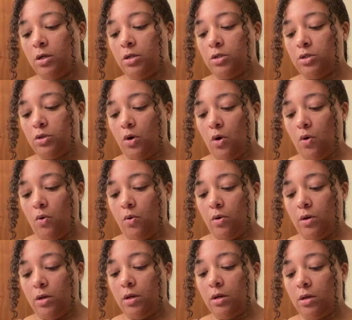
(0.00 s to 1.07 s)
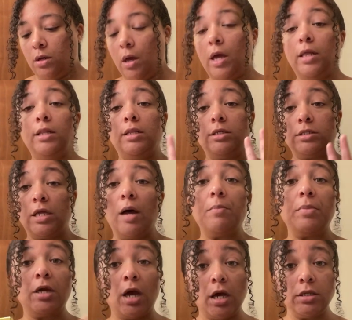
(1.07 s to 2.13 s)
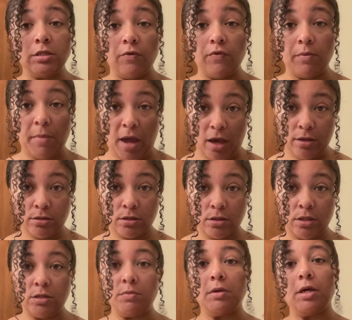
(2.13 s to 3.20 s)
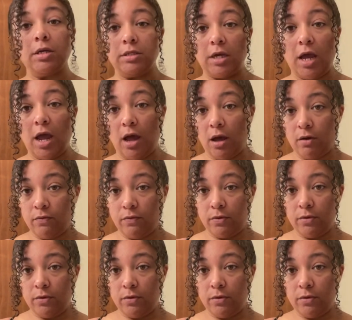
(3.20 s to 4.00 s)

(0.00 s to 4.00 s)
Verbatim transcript: so and it's not because of the mask it's because i have